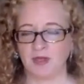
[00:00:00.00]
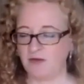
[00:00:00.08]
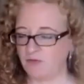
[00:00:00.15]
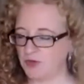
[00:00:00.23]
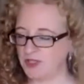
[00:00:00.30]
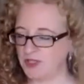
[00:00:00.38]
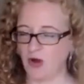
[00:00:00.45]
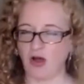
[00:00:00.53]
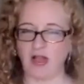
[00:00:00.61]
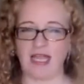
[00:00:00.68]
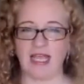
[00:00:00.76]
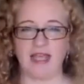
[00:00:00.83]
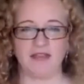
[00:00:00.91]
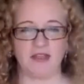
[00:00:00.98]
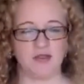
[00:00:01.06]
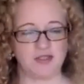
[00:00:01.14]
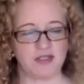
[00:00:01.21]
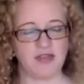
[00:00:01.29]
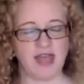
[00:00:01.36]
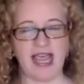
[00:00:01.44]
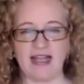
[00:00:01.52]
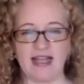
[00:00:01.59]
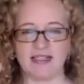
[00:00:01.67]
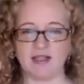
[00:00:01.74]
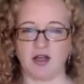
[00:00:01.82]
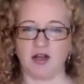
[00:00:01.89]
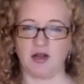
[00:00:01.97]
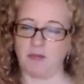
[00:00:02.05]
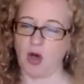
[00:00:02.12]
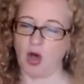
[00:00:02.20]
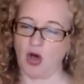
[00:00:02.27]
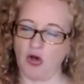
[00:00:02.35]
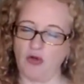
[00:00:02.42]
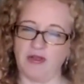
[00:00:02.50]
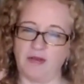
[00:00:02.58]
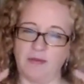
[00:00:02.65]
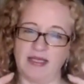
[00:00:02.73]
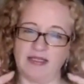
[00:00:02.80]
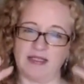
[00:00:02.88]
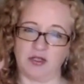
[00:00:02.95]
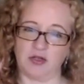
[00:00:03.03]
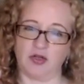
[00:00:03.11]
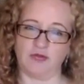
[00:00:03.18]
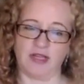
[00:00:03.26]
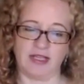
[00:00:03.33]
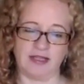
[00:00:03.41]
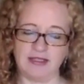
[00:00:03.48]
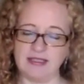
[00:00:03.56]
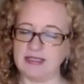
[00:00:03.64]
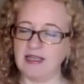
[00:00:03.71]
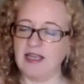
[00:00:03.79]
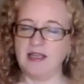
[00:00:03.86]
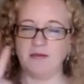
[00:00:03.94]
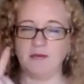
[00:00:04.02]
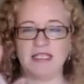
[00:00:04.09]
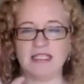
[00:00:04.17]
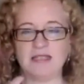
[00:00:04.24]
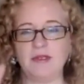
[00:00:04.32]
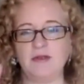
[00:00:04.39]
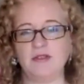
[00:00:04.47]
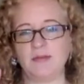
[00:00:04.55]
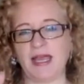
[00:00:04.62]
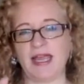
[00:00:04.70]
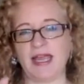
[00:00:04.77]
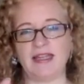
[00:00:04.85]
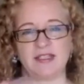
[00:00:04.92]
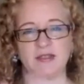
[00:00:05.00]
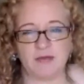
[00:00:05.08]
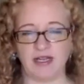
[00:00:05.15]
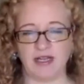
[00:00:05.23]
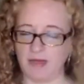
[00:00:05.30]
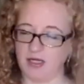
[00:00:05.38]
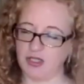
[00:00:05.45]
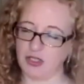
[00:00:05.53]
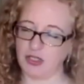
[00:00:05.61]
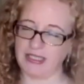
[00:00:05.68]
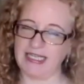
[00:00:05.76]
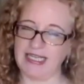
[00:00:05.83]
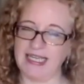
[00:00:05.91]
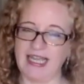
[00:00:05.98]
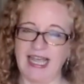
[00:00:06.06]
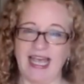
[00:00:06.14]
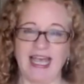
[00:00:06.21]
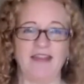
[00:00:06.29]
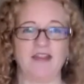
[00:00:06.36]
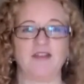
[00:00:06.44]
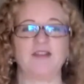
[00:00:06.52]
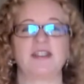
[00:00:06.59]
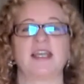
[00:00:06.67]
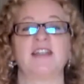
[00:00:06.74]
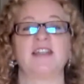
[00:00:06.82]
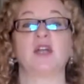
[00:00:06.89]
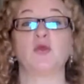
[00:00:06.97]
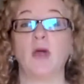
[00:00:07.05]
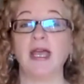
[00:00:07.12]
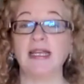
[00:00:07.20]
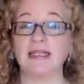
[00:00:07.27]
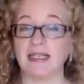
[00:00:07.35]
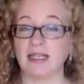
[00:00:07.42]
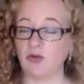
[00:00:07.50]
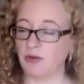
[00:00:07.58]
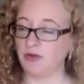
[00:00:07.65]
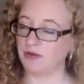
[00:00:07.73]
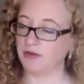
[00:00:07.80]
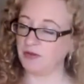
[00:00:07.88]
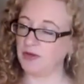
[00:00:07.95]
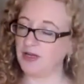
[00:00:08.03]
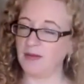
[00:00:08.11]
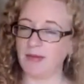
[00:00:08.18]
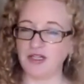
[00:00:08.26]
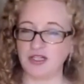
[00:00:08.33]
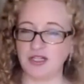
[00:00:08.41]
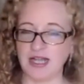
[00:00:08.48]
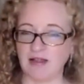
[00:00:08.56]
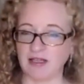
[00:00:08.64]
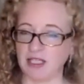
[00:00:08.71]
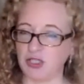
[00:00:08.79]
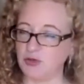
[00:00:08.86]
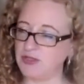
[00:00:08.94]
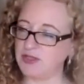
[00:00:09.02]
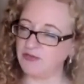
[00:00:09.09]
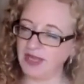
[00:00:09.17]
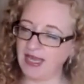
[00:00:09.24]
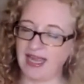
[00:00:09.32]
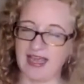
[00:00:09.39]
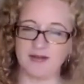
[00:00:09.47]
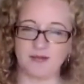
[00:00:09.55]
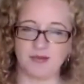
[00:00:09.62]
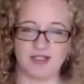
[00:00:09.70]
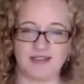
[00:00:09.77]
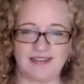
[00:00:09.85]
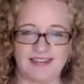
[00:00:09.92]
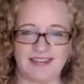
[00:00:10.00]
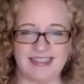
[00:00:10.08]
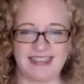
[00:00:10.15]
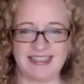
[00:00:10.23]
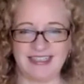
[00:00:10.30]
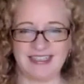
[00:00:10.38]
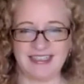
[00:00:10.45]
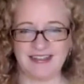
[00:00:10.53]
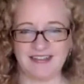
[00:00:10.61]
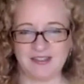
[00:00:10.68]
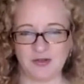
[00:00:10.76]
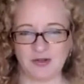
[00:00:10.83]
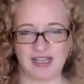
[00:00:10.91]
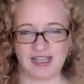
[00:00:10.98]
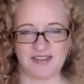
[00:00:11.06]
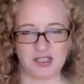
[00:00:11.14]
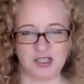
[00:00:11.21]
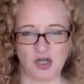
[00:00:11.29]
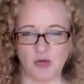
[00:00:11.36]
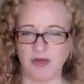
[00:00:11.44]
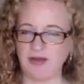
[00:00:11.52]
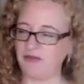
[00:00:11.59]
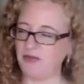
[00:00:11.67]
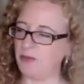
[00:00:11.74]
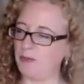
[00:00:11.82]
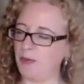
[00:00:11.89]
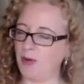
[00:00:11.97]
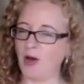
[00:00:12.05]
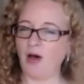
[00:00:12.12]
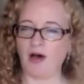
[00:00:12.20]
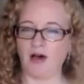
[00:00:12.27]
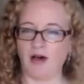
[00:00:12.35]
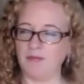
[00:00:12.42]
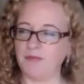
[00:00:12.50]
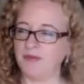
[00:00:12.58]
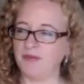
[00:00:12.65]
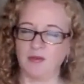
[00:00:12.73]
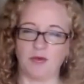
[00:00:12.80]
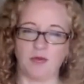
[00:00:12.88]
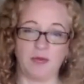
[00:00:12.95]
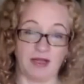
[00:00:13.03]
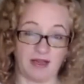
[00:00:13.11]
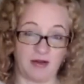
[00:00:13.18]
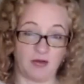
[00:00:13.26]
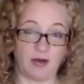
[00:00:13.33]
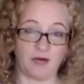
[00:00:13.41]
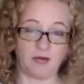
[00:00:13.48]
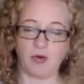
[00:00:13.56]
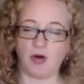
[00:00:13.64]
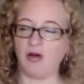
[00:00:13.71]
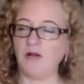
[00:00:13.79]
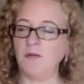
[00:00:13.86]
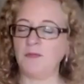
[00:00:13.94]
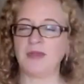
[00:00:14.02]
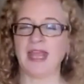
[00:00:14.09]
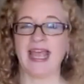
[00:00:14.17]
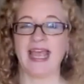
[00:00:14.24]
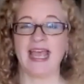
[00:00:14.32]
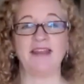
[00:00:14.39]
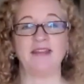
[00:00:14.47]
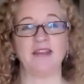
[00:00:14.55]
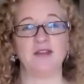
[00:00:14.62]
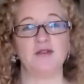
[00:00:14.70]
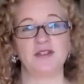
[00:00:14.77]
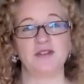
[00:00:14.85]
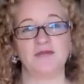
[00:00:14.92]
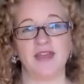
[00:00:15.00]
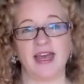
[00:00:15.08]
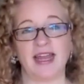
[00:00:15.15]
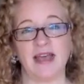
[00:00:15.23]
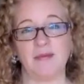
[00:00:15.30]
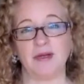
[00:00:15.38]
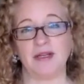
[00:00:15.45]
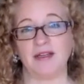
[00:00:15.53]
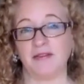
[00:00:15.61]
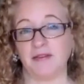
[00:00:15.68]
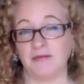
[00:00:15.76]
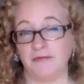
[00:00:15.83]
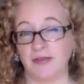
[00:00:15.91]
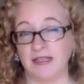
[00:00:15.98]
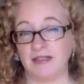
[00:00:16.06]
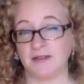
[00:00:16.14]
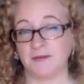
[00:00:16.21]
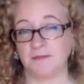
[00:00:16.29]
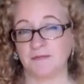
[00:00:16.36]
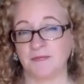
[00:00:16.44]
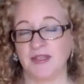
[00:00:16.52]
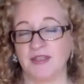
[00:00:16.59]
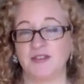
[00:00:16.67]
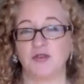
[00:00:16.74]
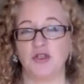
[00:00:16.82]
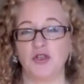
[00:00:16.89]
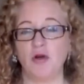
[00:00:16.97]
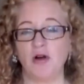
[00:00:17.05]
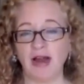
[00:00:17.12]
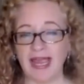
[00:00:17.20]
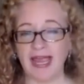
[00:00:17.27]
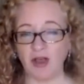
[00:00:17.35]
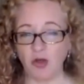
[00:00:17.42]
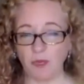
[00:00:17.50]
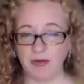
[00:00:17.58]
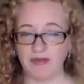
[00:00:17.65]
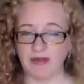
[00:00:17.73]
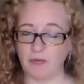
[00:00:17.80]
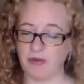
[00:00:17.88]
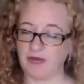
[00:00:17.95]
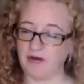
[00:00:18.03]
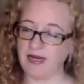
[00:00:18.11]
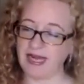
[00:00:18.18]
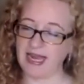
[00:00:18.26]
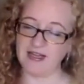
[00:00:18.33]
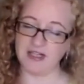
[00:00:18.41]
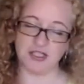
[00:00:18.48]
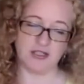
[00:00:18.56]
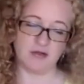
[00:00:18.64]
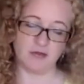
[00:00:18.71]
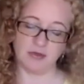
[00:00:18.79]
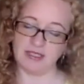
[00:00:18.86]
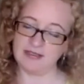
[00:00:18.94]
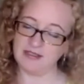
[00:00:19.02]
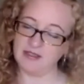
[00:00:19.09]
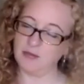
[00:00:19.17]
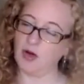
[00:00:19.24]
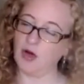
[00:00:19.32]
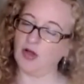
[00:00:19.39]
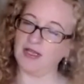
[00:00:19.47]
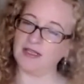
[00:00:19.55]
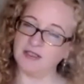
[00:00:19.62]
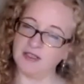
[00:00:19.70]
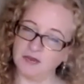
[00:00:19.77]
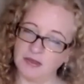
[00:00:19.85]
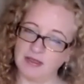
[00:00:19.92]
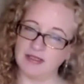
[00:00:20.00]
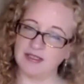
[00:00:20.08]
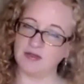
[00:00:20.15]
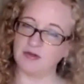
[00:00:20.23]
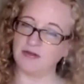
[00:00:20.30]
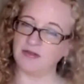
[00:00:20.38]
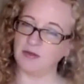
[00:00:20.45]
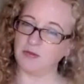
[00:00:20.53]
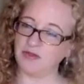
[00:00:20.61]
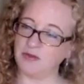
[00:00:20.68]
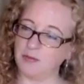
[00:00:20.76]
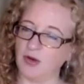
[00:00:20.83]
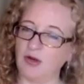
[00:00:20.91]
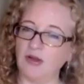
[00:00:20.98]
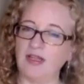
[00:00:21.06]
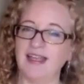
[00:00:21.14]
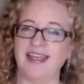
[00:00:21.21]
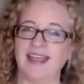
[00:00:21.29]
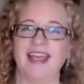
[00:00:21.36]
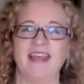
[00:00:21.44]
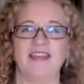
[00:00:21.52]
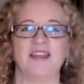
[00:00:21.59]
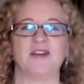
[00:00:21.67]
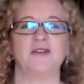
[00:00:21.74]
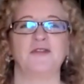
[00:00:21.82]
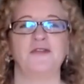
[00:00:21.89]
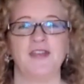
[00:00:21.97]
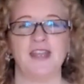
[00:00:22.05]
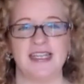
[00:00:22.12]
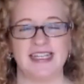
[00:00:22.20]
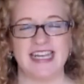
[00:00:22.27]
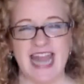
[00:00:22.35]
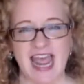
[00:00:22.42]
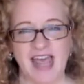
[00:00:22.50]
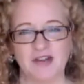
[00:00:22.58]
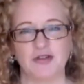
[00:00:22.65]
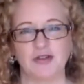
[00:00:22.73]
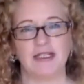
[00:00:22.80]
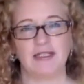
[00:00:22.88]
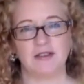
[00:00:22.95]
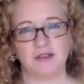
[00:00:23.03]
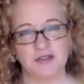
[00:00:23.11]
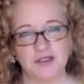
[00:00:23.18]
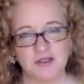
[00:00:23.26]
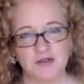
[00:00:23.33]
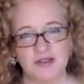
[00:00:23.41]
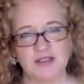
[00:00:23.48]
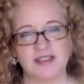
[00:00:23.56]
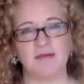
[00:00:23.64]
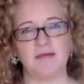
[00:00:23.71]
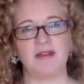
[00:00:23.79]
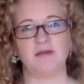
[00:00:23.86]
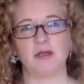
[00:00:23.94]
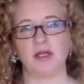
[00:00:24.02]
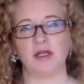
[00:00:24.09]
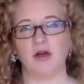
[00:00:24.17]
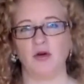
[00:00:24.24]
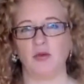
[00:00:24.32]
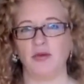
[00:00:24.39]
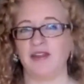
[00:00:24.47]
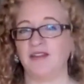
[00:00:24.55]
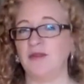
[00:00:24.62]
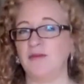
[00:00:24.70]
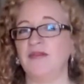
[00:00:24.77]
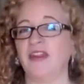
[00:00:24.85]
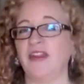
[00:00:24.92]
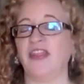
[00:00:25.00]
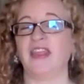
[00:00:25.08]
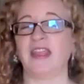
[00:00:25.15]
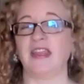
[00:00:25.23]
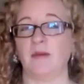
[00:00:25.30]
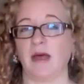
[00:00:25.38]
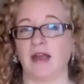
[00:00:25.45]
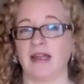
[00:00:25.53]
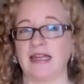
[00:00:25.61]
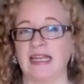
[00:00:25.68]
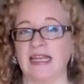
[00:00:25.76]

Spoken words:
First of all, the use of the hands on a ball that makes it curved like this makes me use my hands three-dimensionally. And there's a direct link with the three-dimensionality use of the hand, particularly sort of like the doming of the palm that would be like around a ball, and the use of that happening in the feet. So you are helping them when they're catching and releasing a ball and doing this sort of thing with the ball, their feet naturally learn to do the same thing below without them even thinking about it.